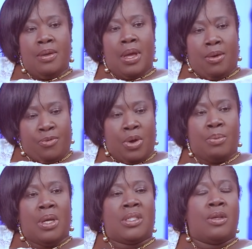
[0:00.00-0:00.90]
I found
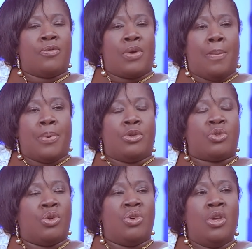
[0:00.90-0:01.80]
myself rapping,
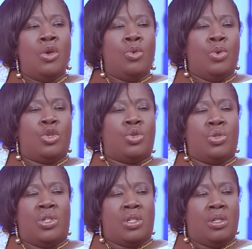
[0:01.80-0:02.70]
so we
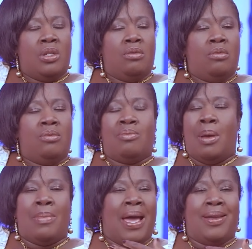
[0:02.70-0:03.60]
should
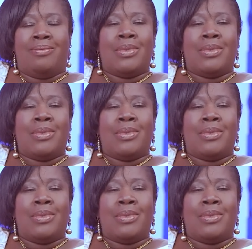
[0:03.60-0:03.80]
remember.